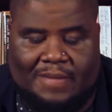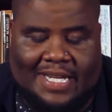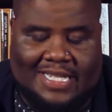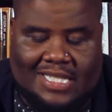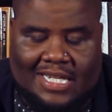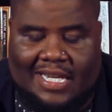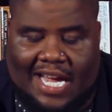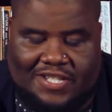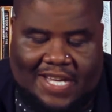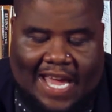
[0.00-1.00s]
because an
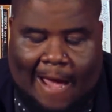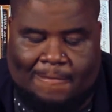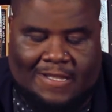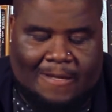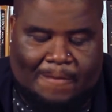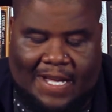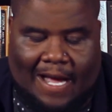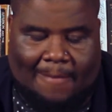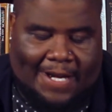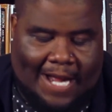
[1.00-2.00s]
election happens to be
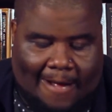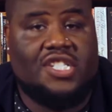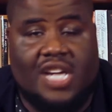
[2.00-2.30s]
coming up.